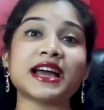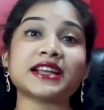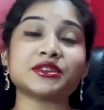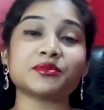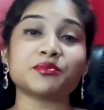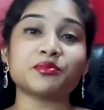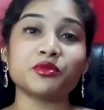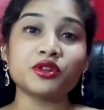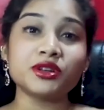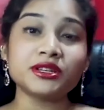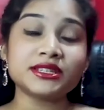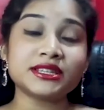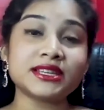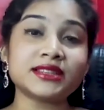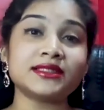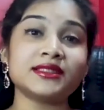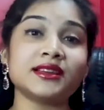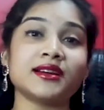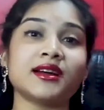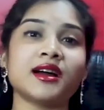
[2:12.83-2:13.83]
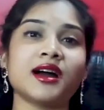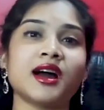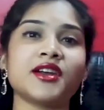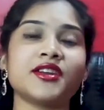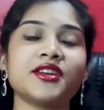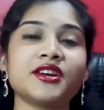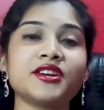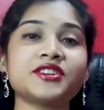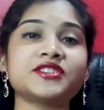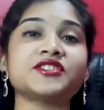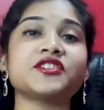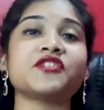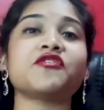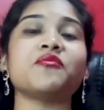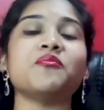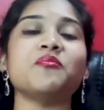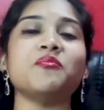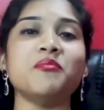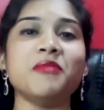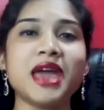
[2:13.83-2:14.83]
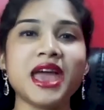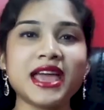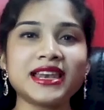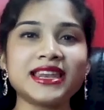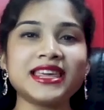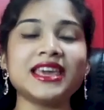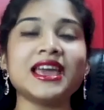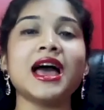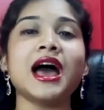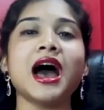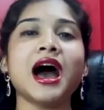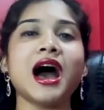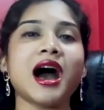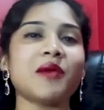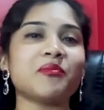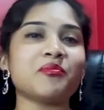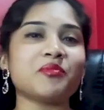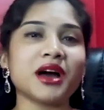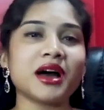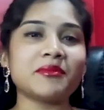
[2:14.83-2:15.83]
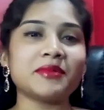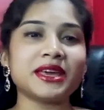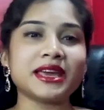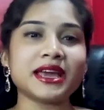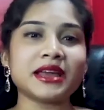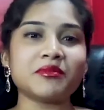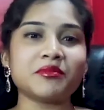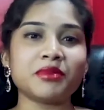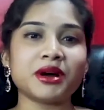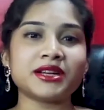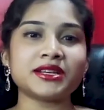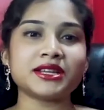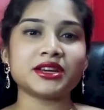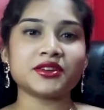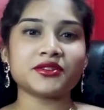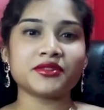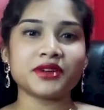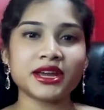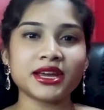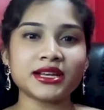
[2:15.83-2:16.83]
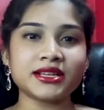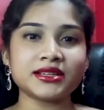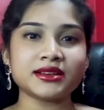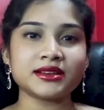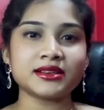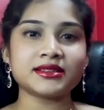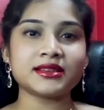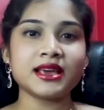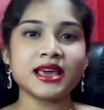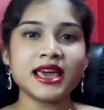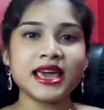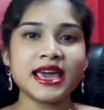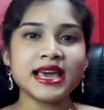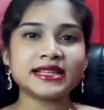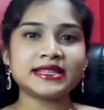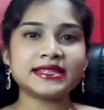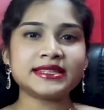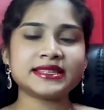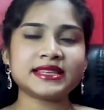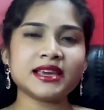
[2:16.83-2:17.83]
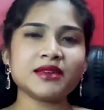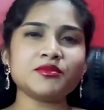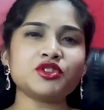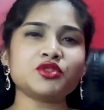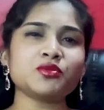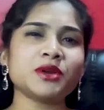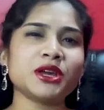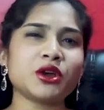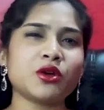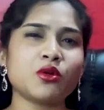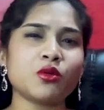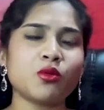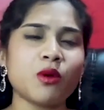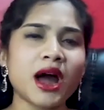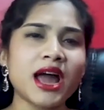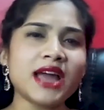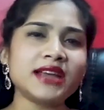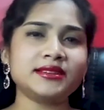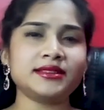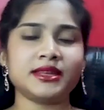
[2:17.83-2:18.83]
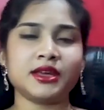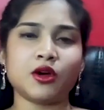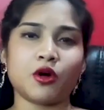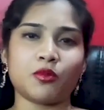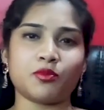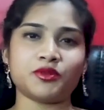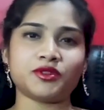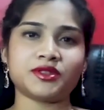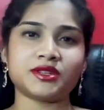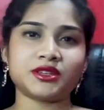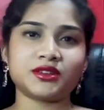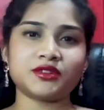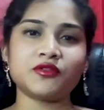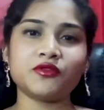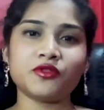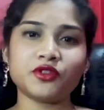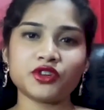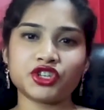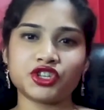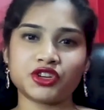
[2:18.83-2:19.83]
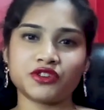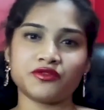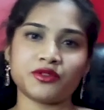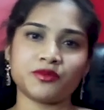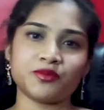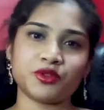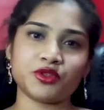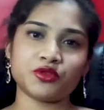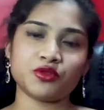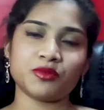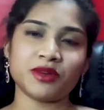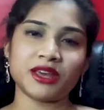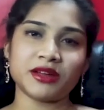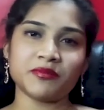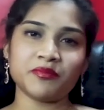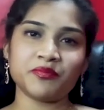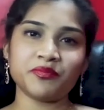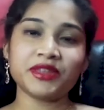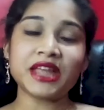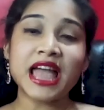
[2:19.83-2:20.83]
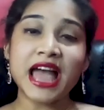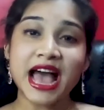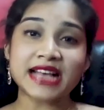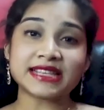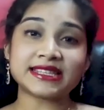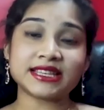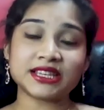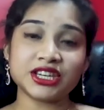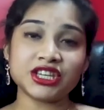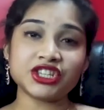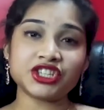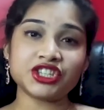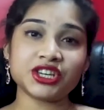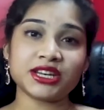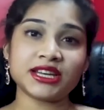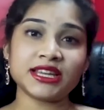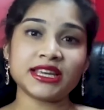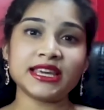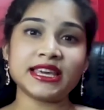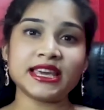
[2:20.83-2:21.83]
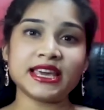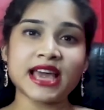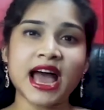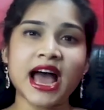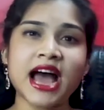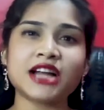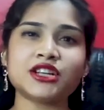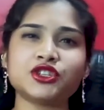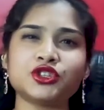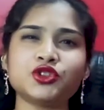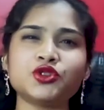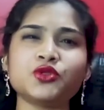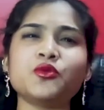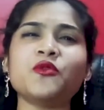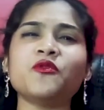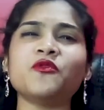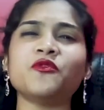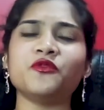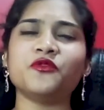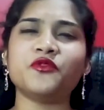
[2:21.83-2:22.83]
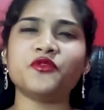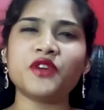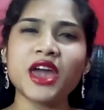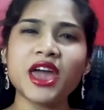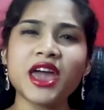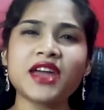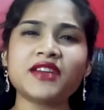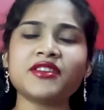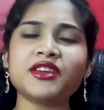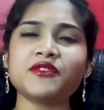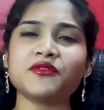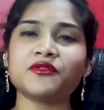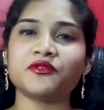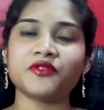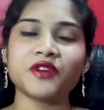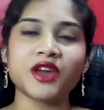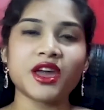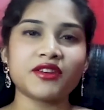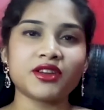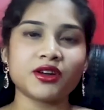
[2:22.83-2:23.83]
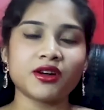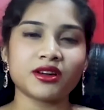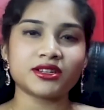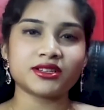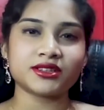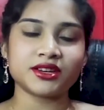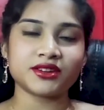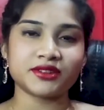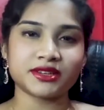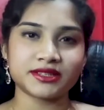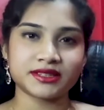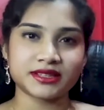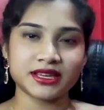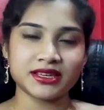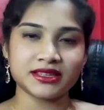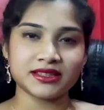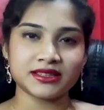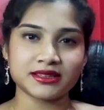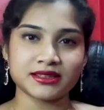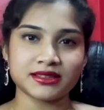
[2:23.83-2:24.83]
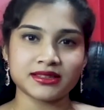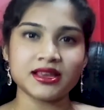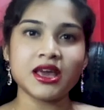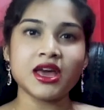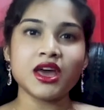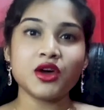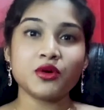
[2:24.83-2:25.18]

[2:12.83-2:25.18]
catapulted the careers of many upcoming and budding cricketers, it seemed to be quite the opposite for Shivam Dube. As initially he had two very ordinary seasons